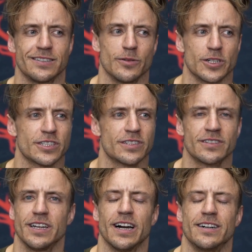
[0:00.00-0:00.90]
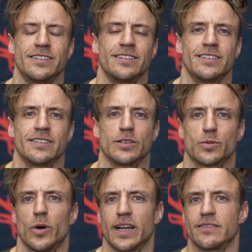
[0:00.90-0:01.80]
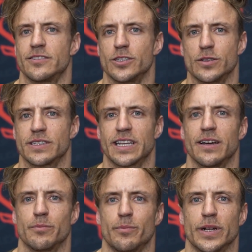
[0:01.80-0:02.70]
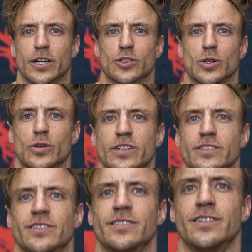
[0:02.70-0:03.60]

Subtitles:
which, yeah, was what I do to get bigger shoulders.